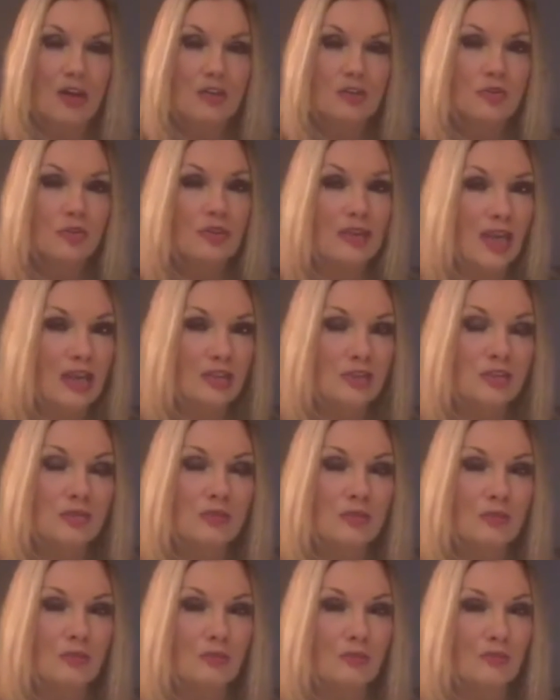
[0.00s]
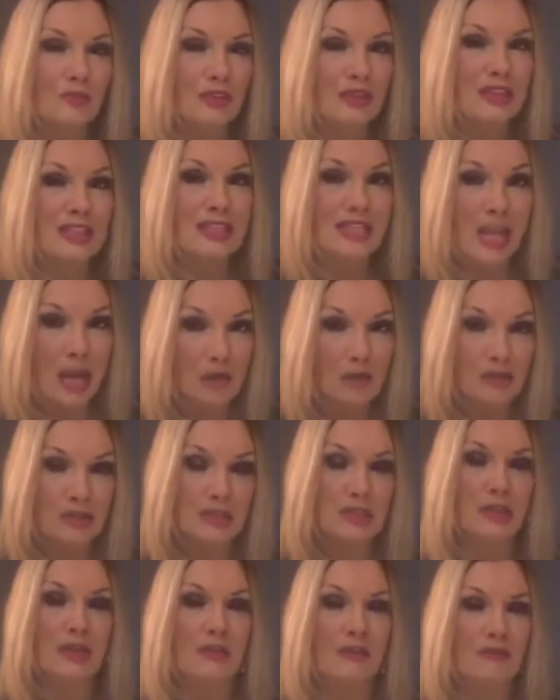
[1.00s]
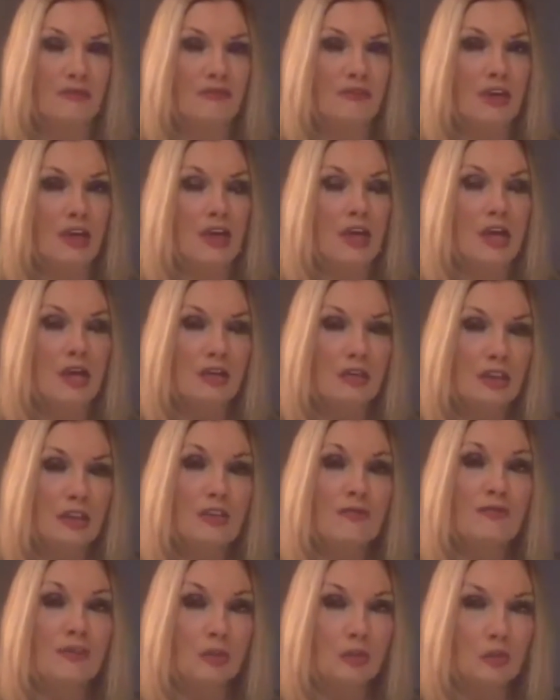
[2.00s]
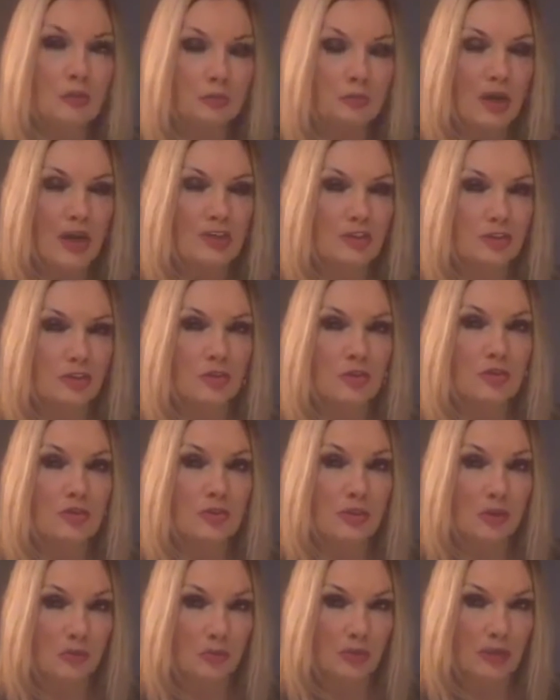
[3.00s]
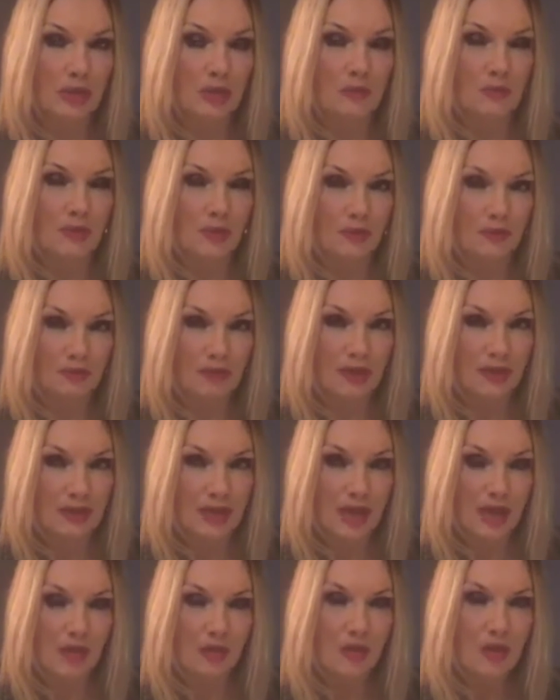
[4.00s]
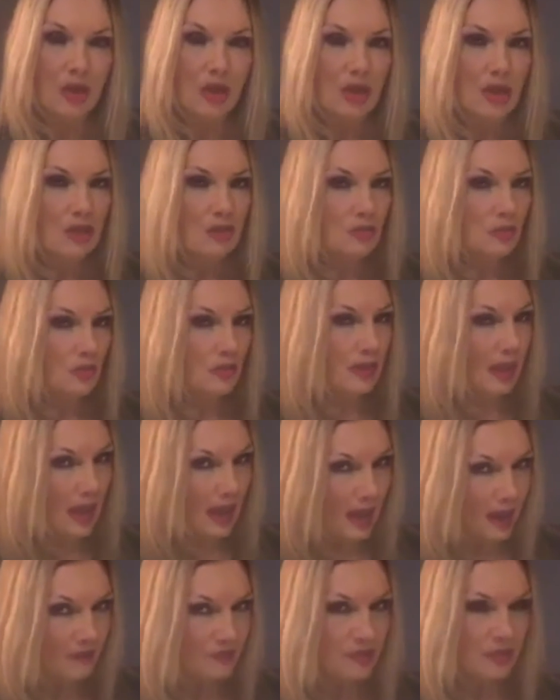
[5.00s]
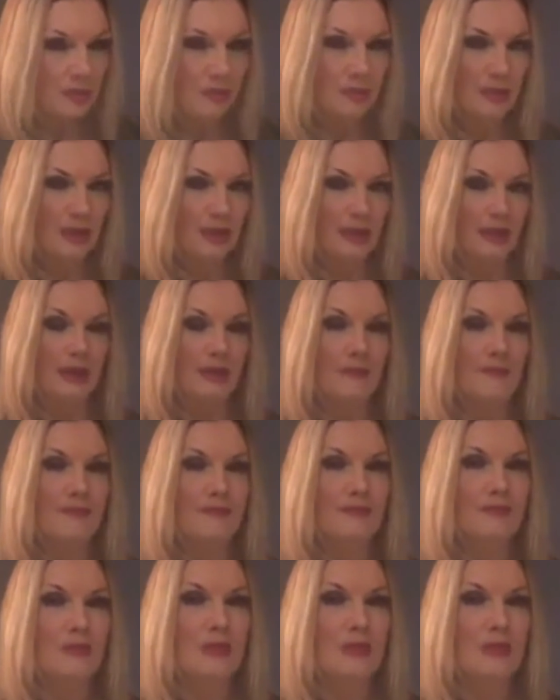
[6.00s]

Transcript: So that's the narrative that the federal prosecutors are working with right now. So they have somebody